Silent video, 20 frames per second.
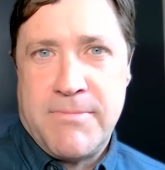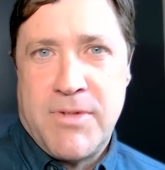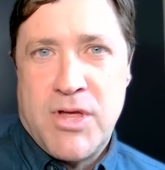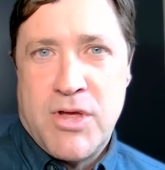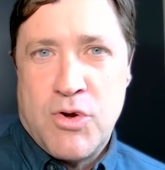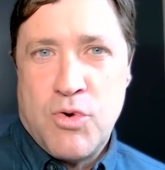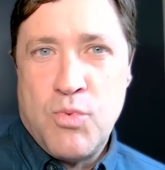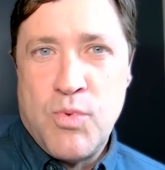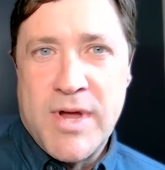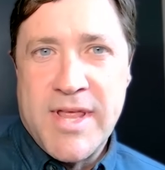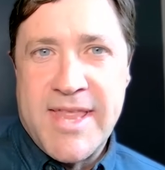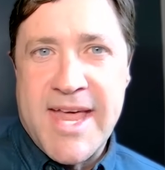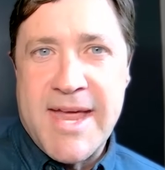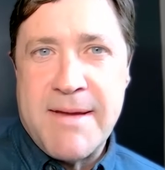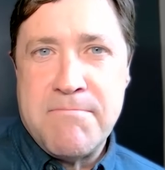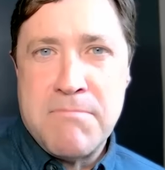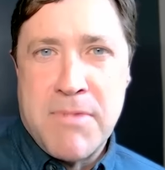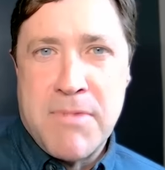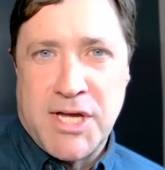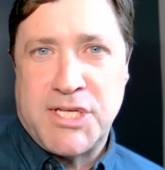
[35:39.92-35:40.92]
with a
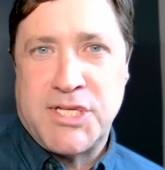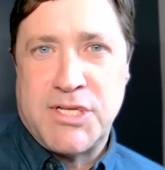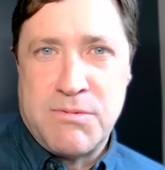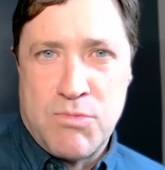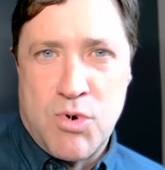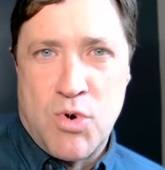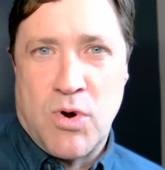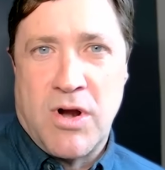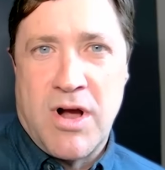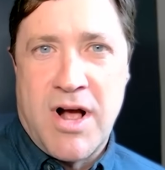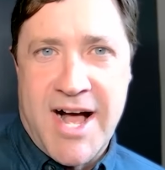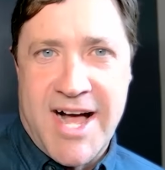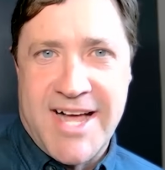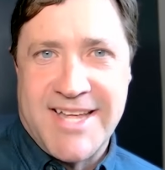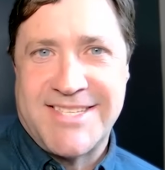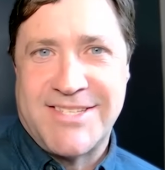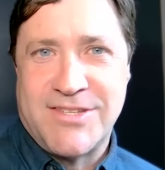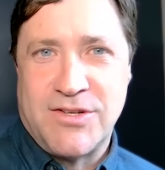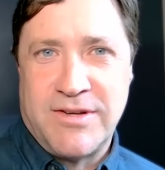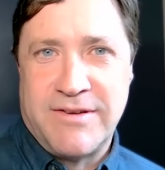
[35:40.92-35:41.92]
much more
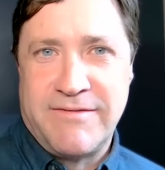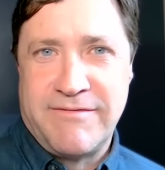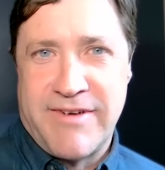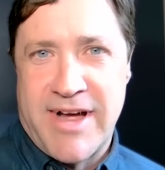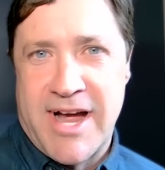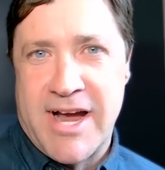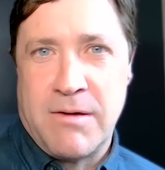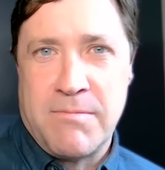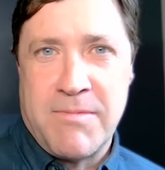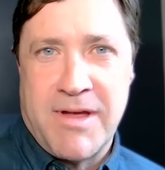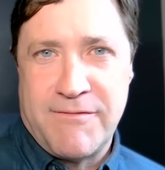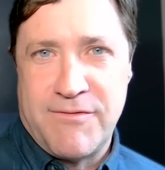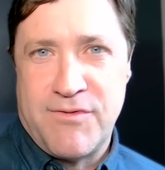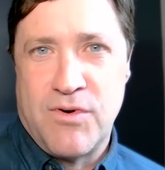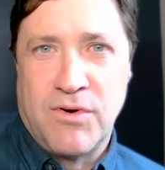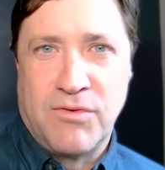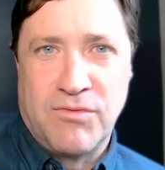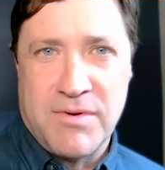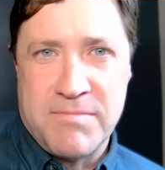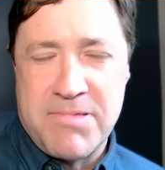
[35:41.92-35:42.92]
hostile environment
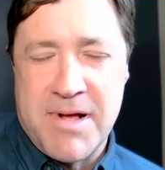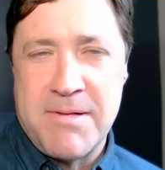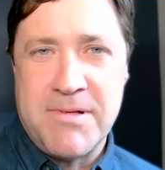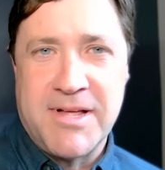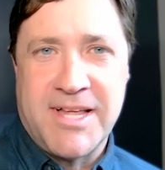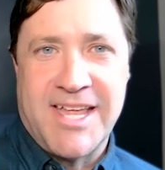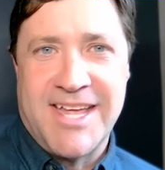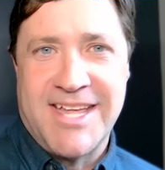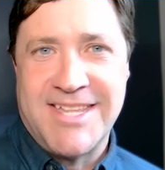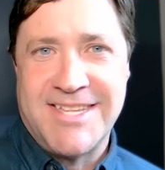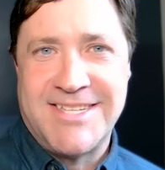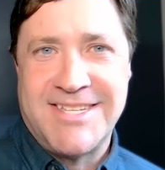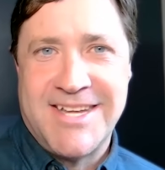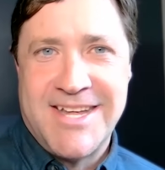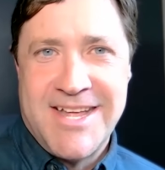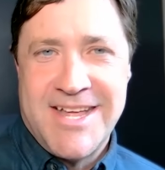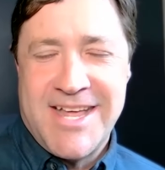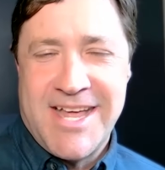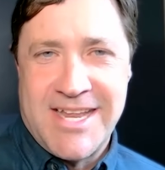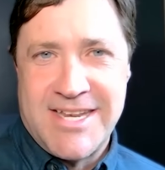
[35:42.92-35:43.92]
for Republicans
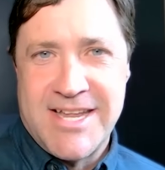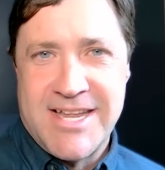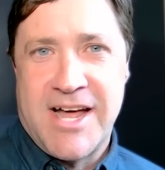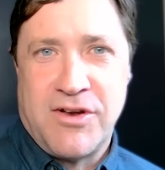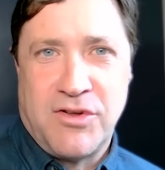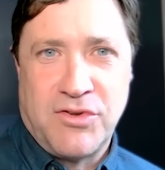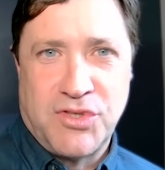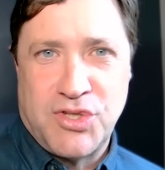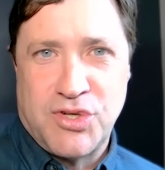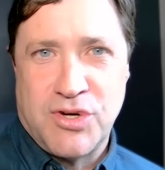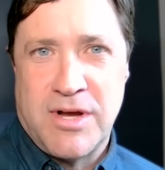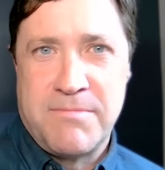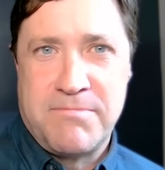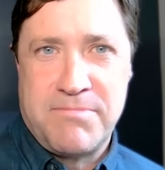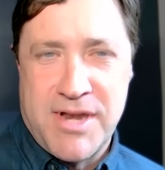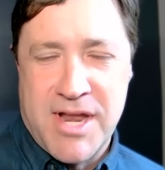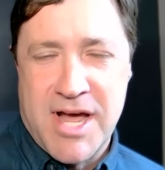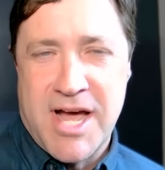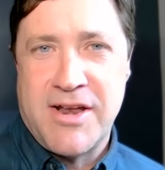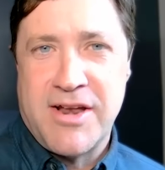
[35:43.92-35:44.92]
and Donald
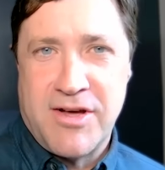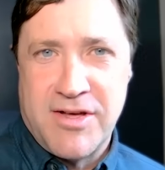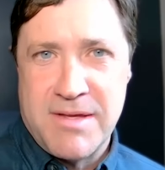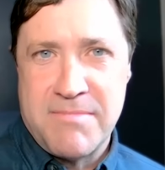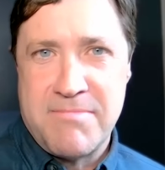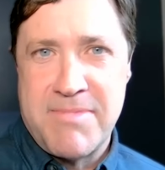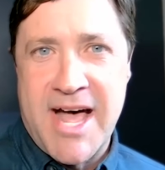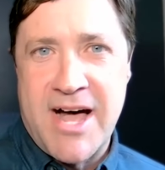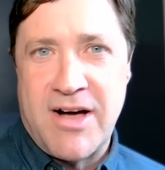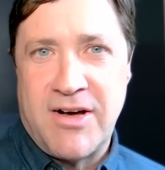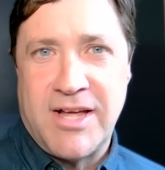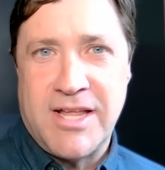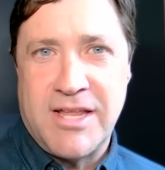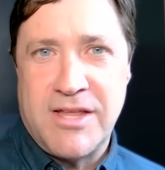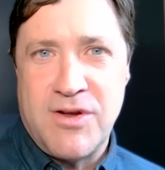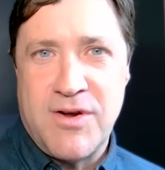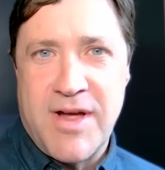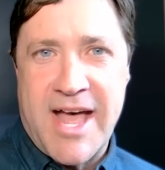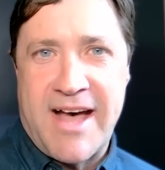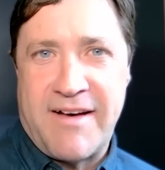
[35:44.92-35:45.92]
Trump not on the ballot,
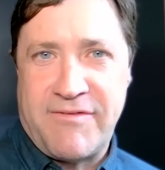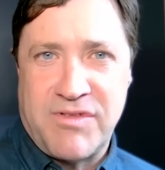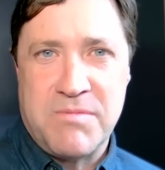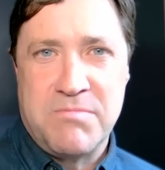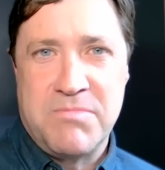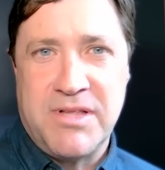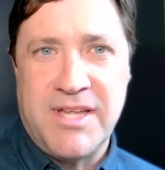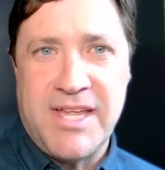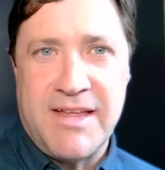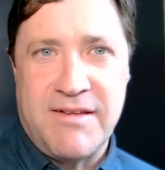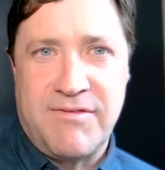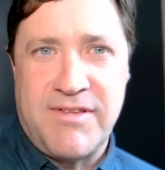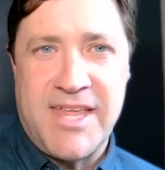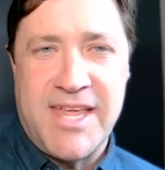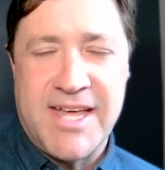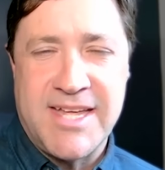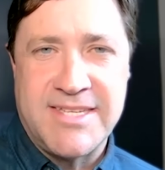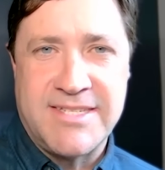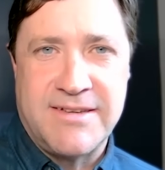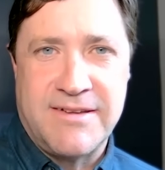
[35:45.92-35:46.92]
you have to believe
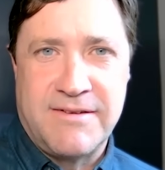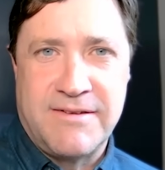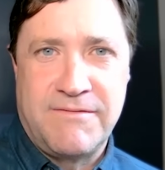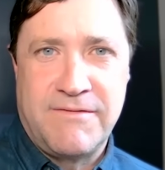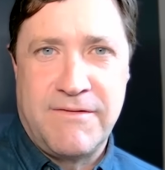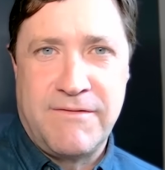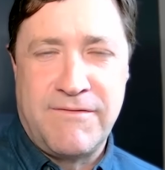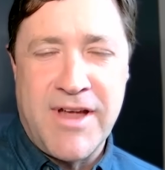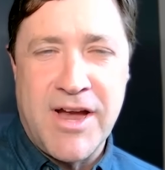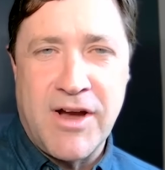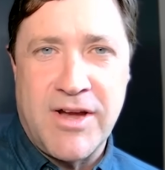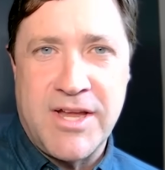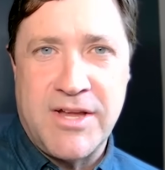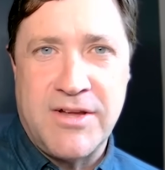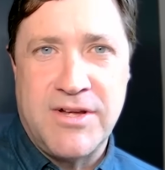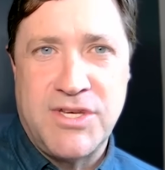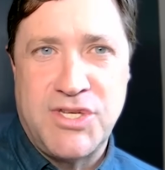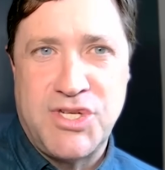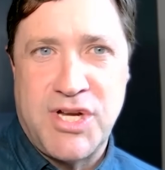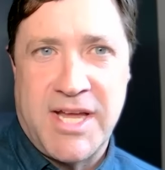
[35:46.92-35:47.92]
he has a very
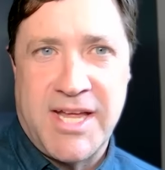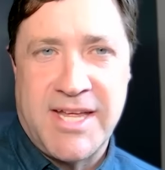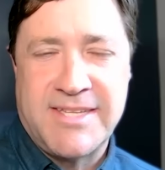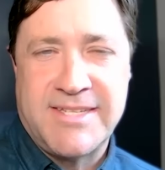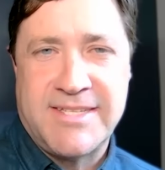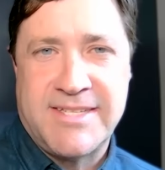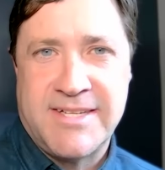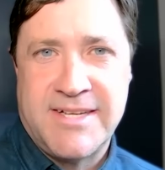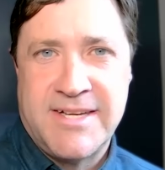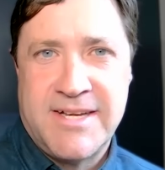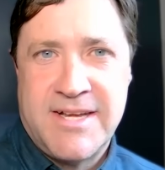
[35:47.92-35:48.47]
good chance